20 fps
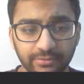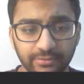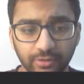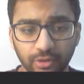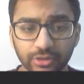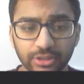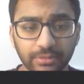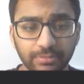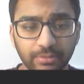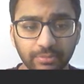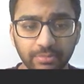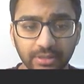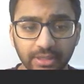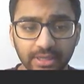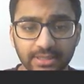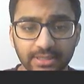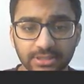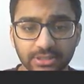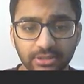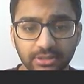Oladipo
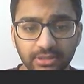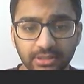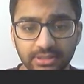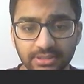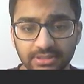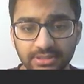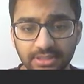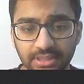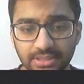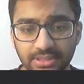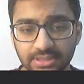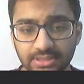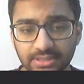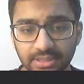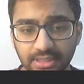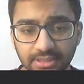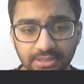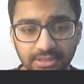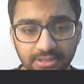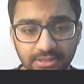plays, he's, uh, he's
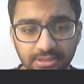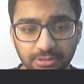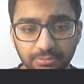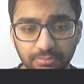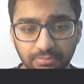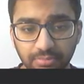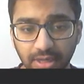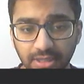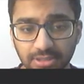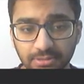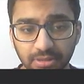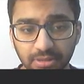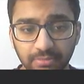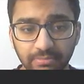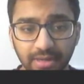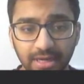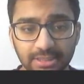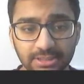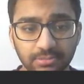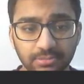66. He hasn't played
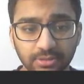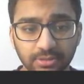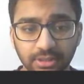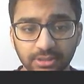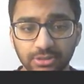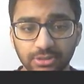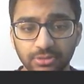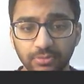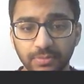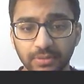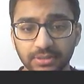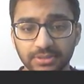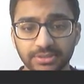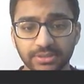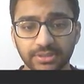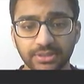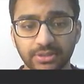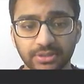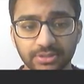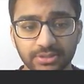basketball in like two plus
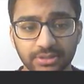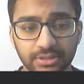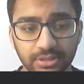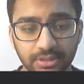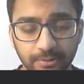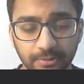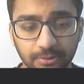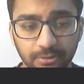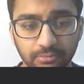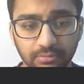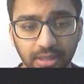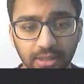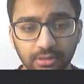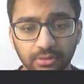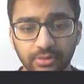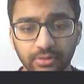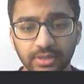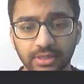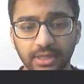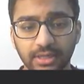years. Oh, I'm not
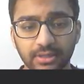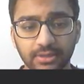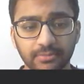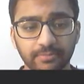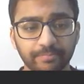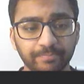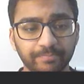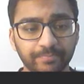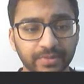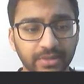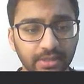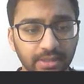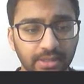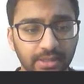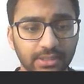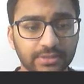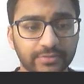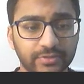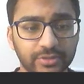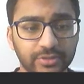looking at him in
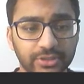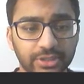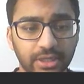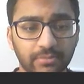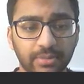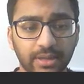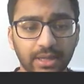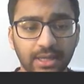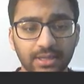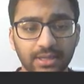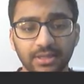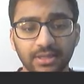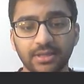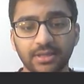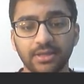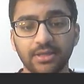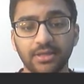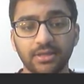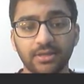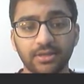his first game back.
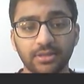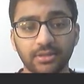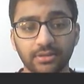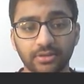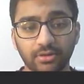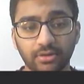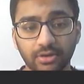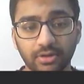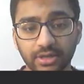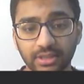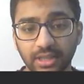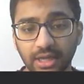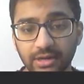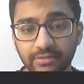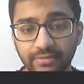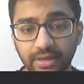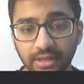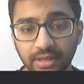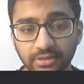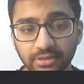There are a lot of
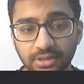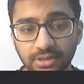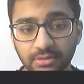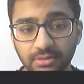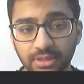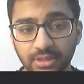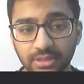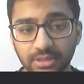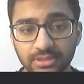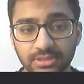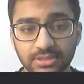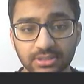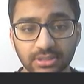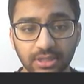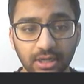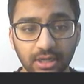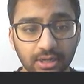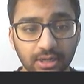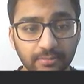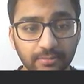value here because
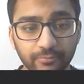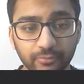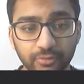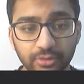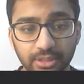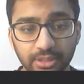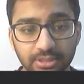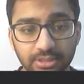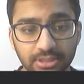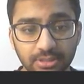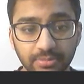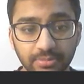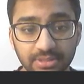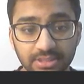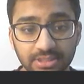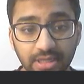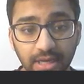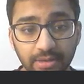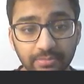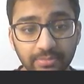um, we didn't see, but
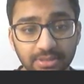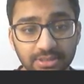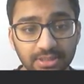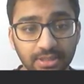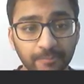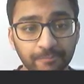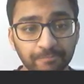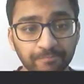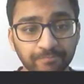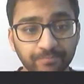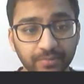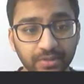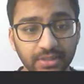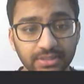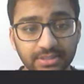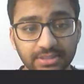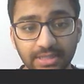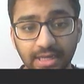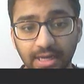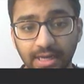Simons
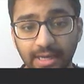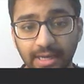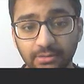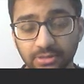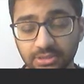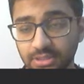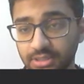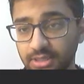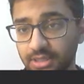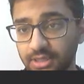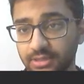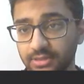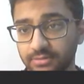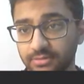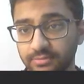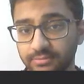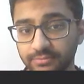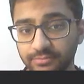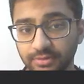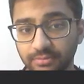is out today
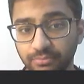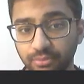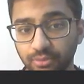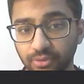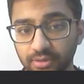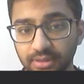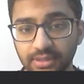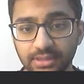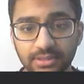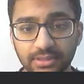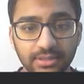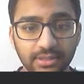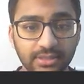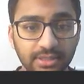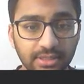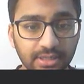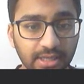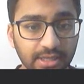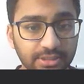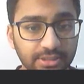from Portland. They
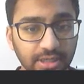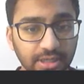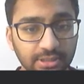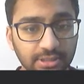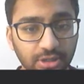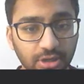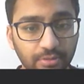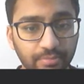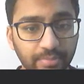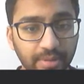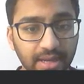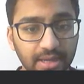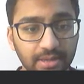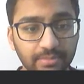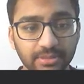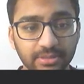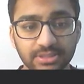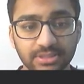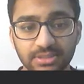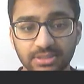did get Josh Hart back,
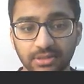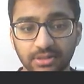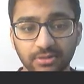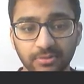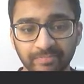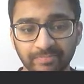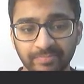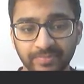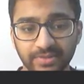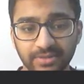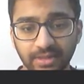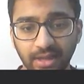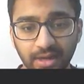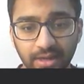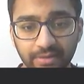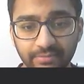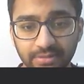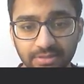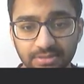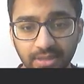but still not
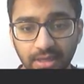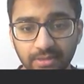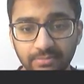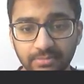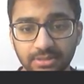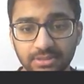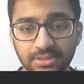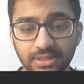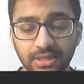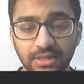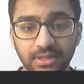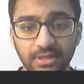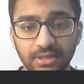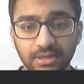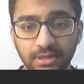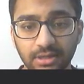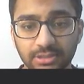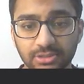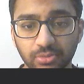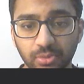having Simons
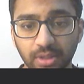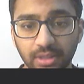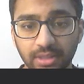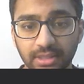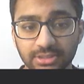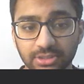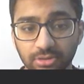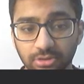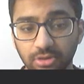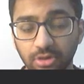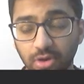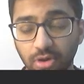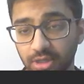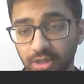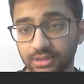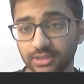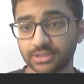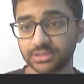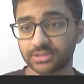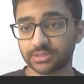as well as their
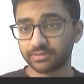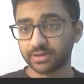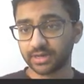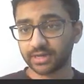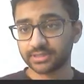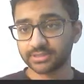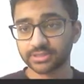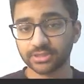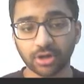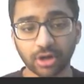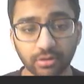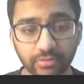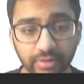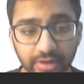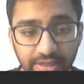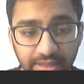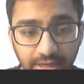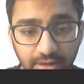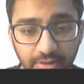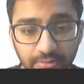long list of guys that are
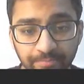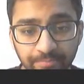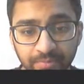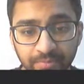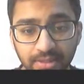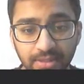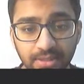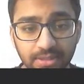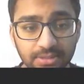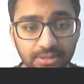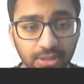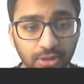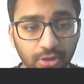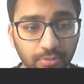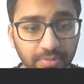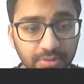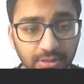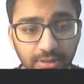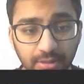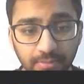already out. It's going to
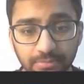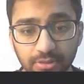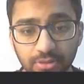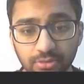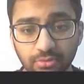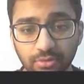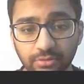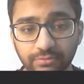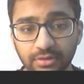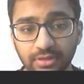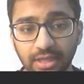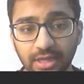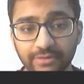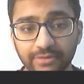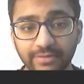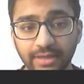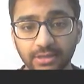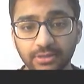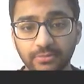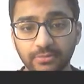open up the door for a lot of
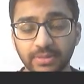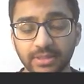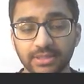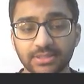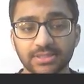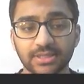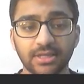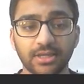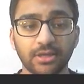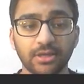value picks.